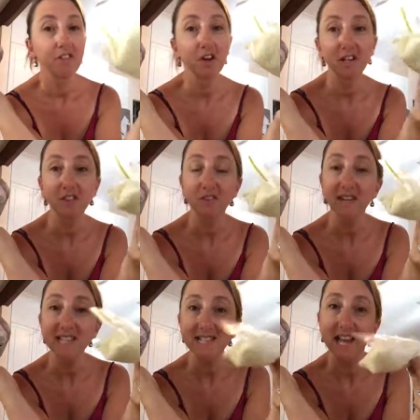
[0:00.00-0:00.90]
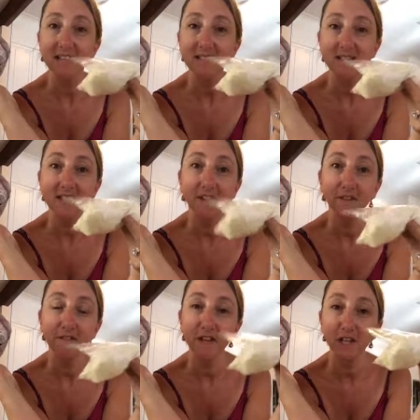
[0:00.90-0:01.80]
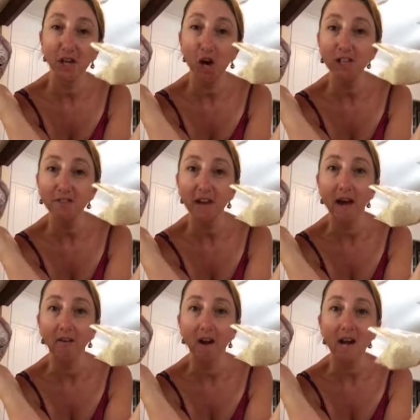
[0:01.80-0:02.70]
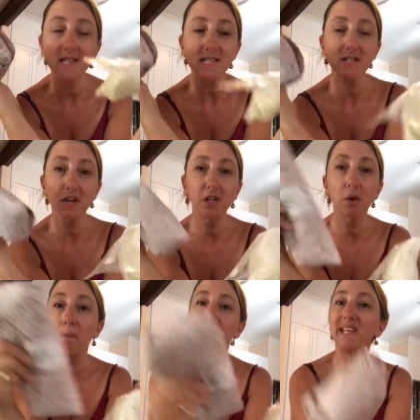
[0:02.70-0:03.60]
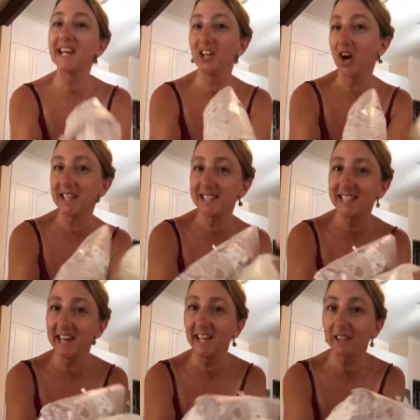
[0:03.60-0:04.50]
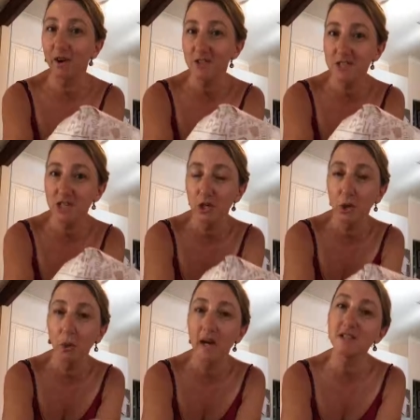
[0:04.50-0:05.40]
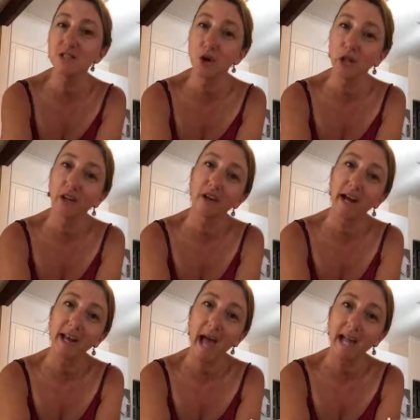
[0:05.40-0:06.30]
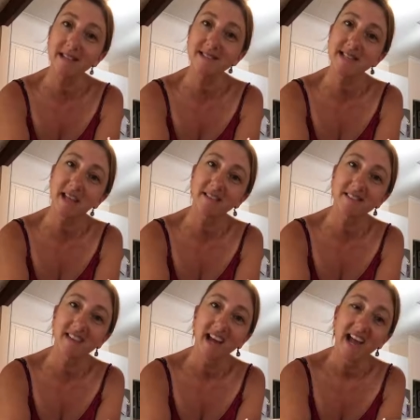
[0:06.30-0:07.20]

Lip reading: 33 cents for your cauliflower rice. So your Monday night dinner costs you $1.08.